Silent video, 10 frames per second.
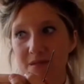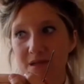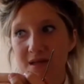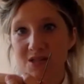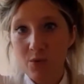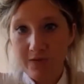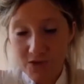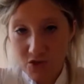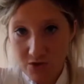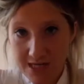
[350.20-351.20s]
is quite
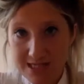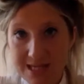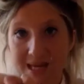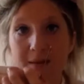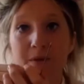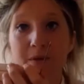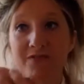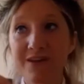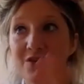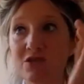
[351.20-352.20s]
frustrating, but I
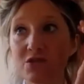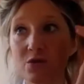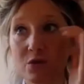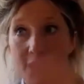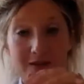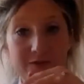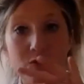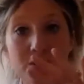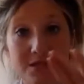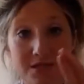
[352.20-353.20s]
think if you
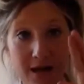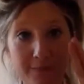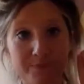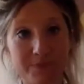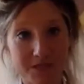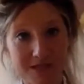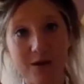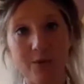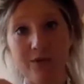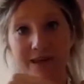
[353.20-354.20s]
just
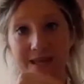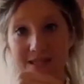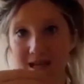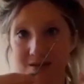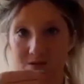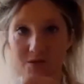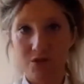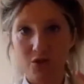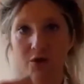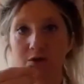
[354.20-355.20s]
stick with it, and
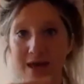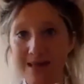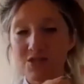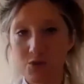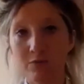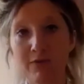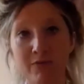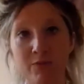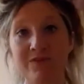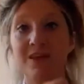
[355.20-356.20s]
you get into a
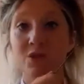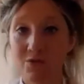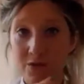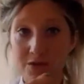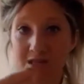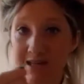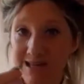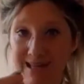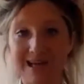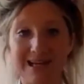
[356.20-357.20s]
rhythm of it, and
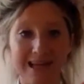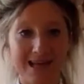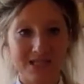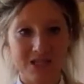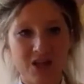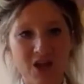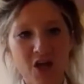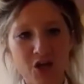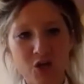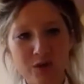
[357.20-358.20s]
suddenly it clicks, and
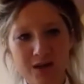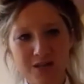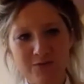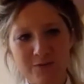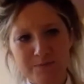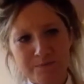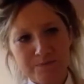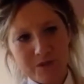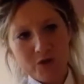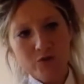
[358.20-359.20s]
you kind of
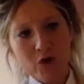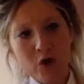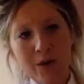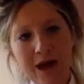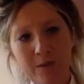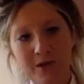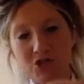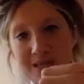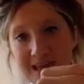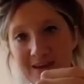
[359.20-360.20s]
know how
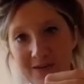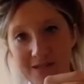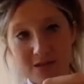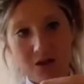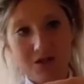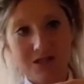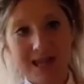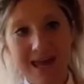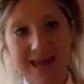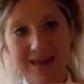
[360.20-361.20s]
much give it's going to
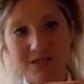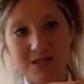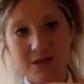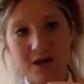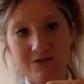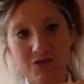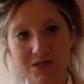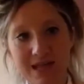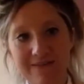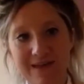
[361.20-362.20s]
take to kind of just
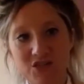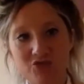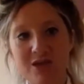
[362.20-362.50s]
get that stretch